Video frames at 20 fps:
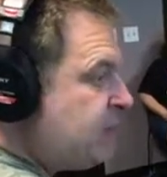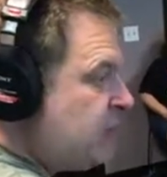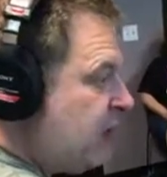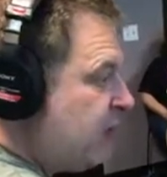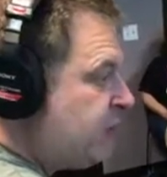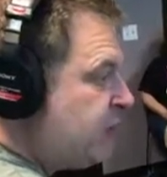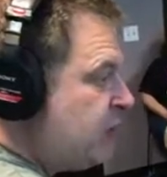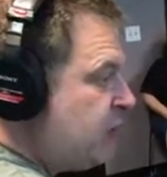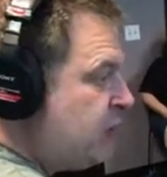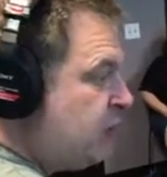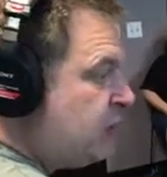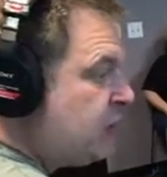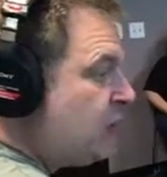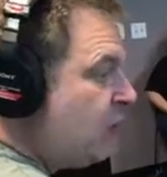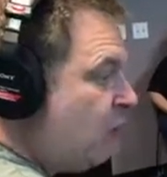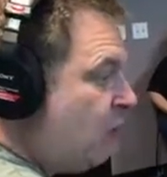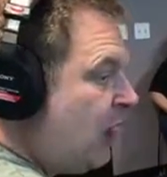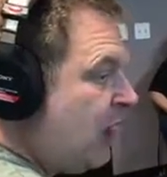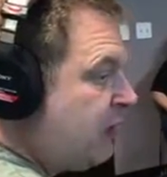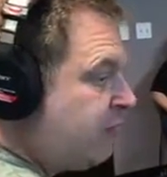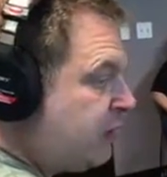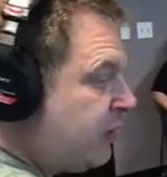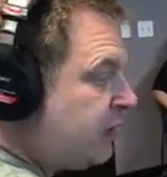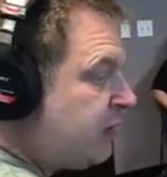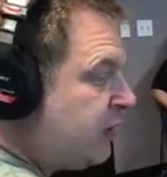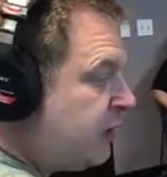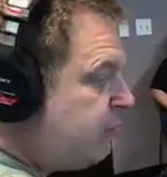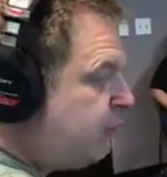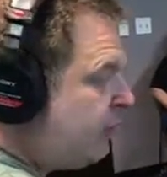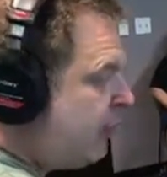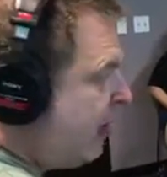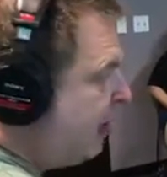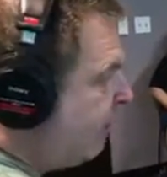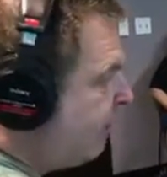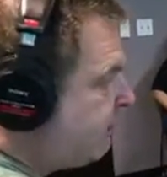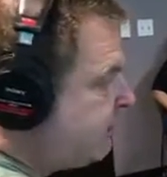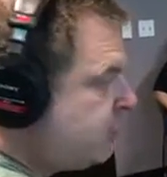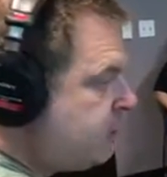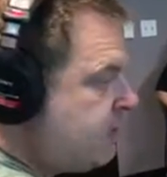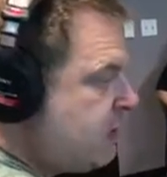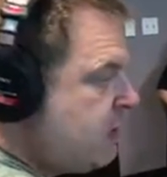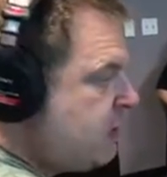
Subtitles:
if you and your wife are good parents,